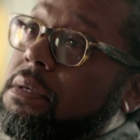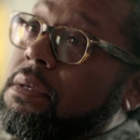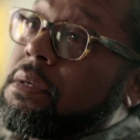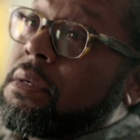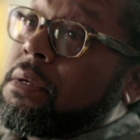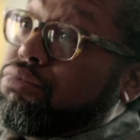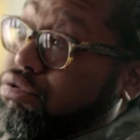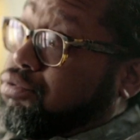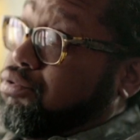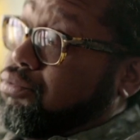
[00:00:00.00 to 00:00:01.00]
Just from
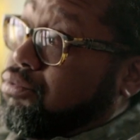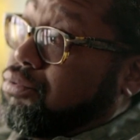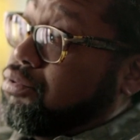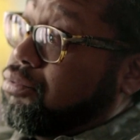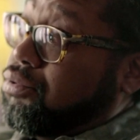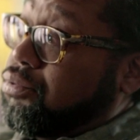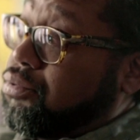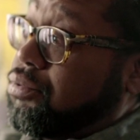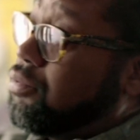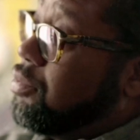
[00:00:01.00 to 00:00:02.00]
pedaling,
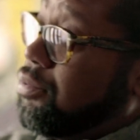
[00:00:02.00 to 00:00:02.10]
pedaling with